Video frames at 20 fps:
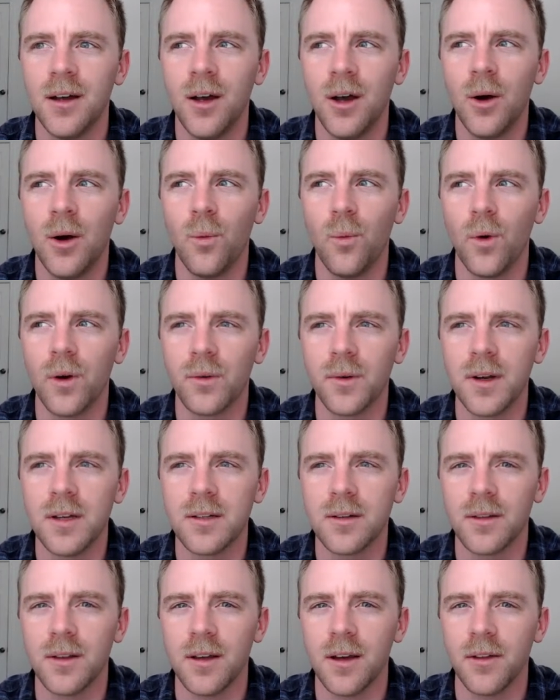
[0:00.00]
one race or
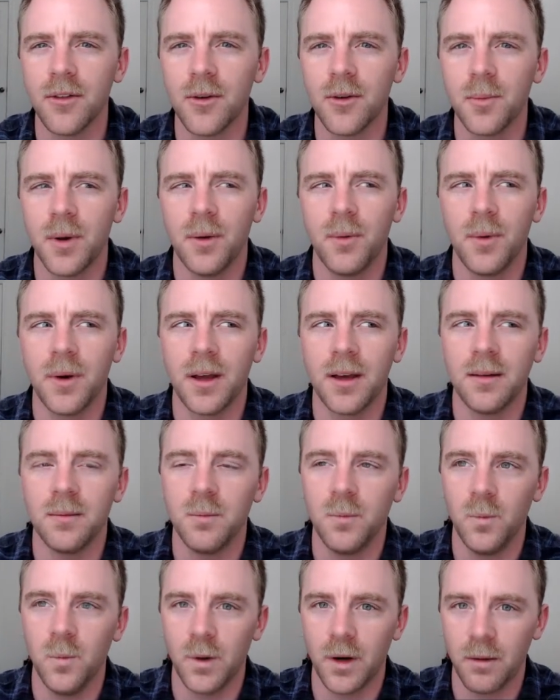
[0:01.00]
the other, but when I
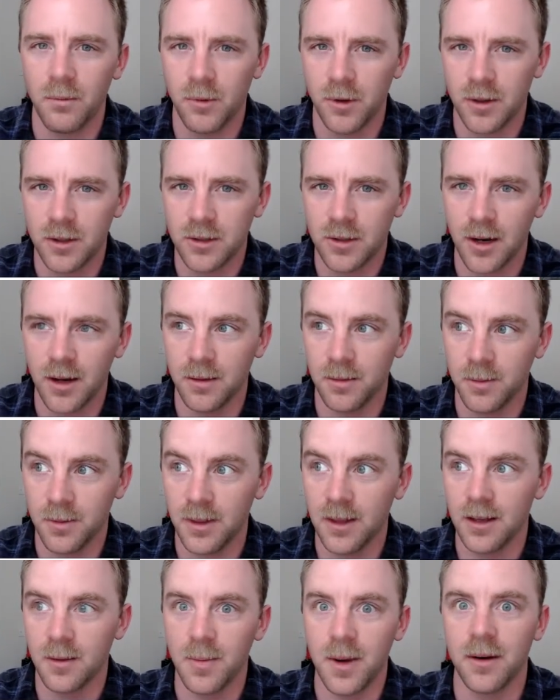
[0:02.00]
really try to
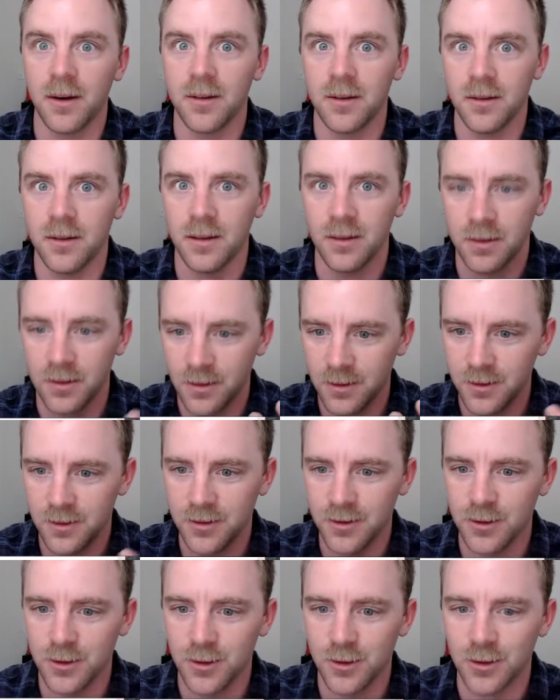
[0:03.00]
think about it,
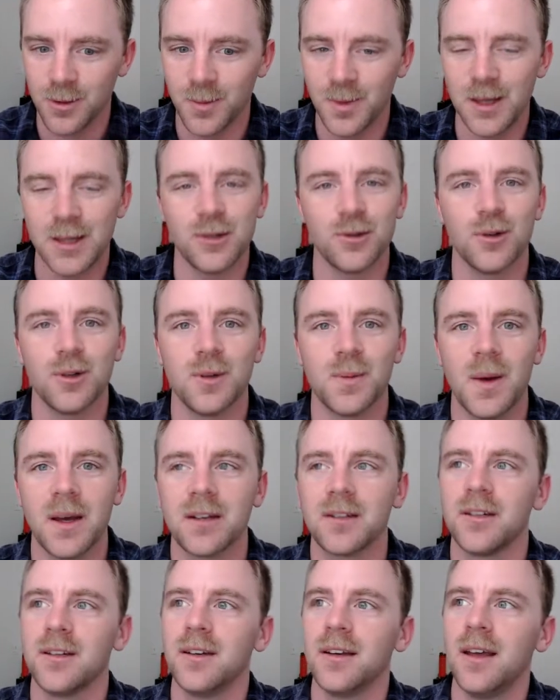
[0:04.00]
do some
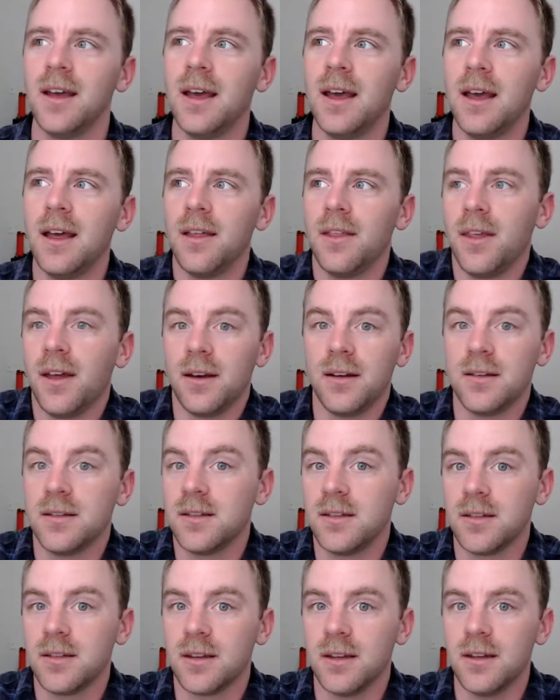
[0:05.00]
introspection, that is
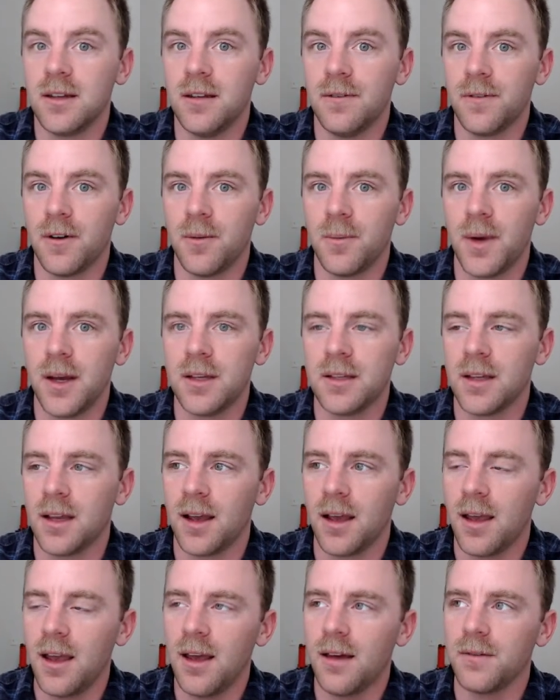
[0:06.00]
just the default mindset I
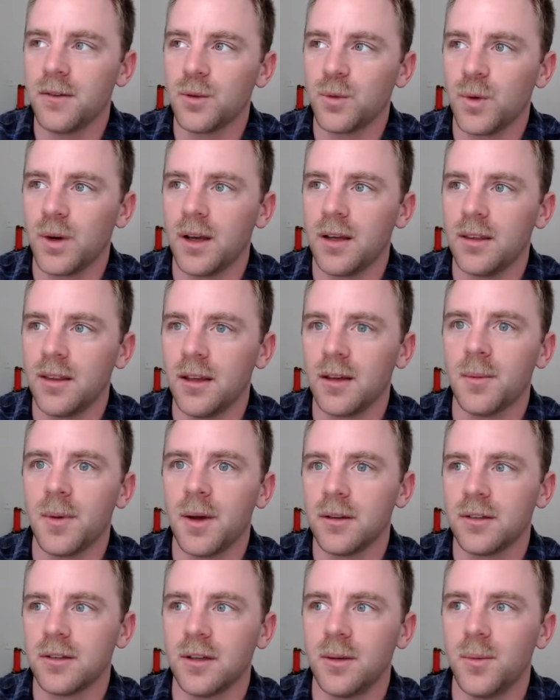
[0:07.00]
have, is when I think
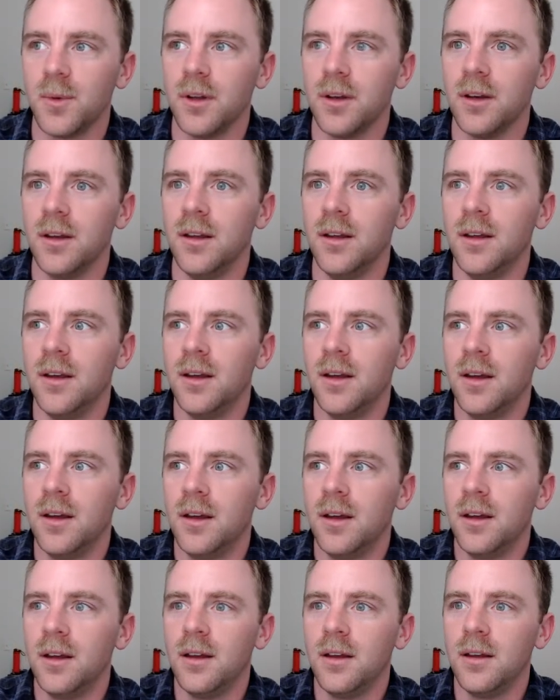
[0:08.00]
about someone,
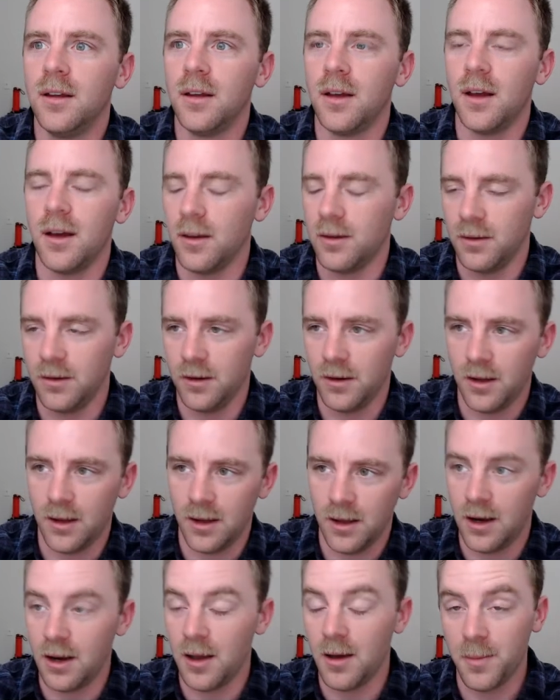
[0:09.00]
an
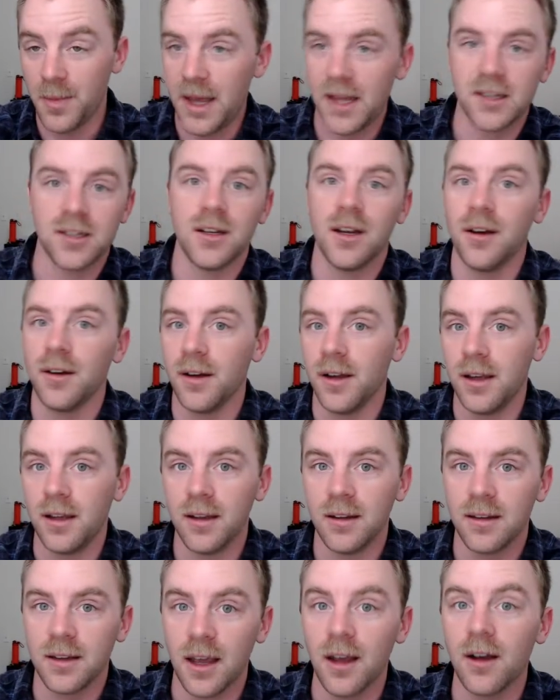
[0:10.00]
imaginary
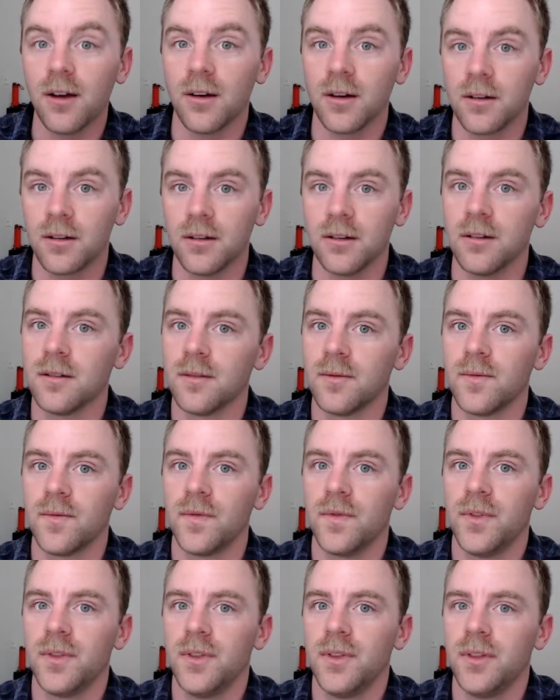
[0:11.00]
character,
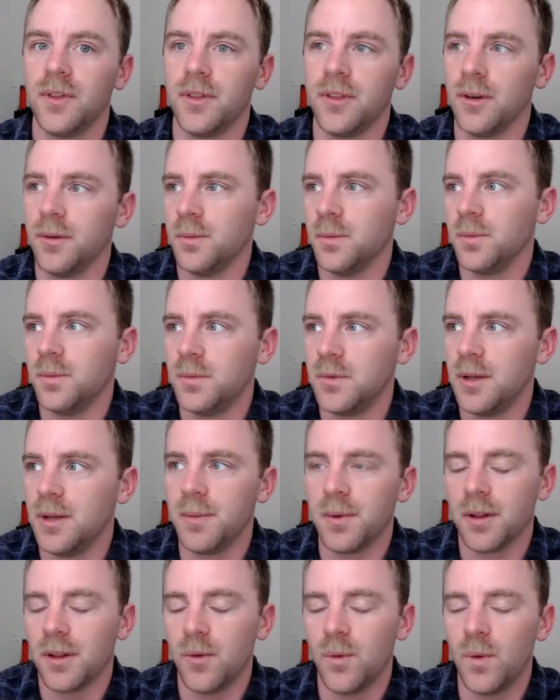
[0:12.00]
they're
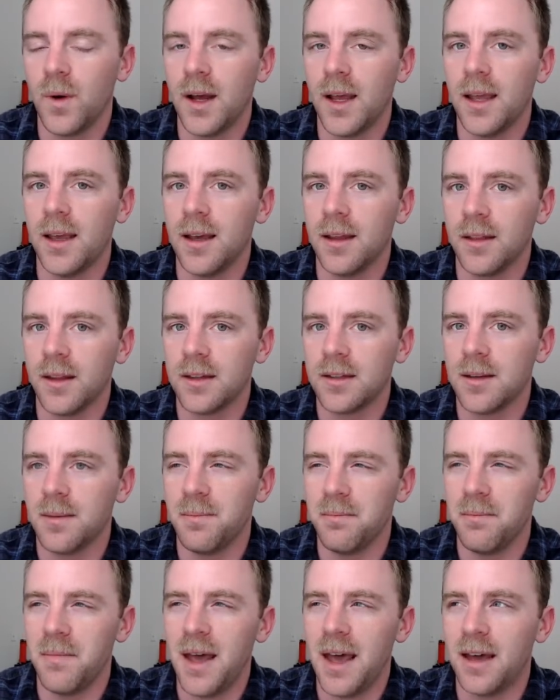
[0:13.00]
typically white unless it
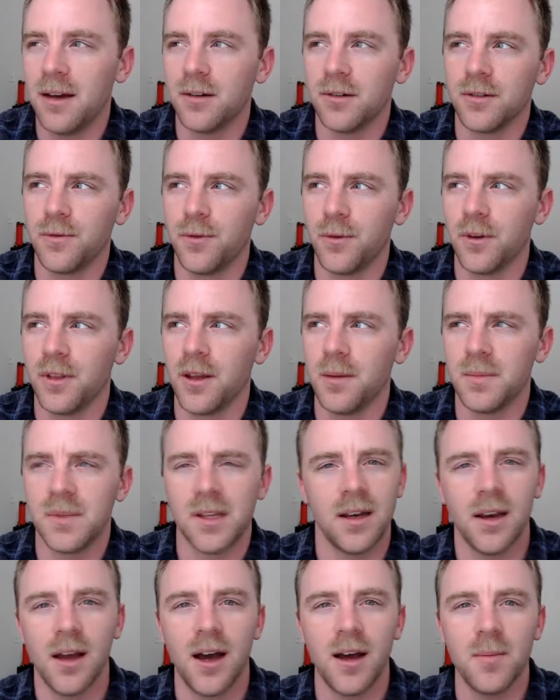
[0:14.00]
matters for them to
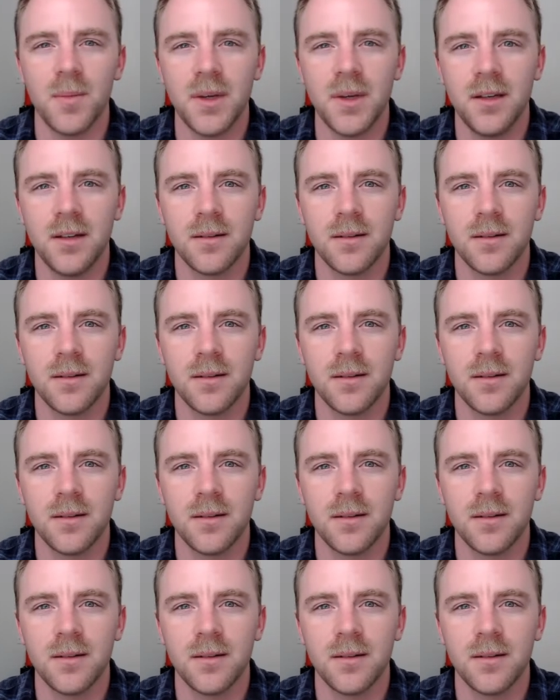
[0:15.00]
not be.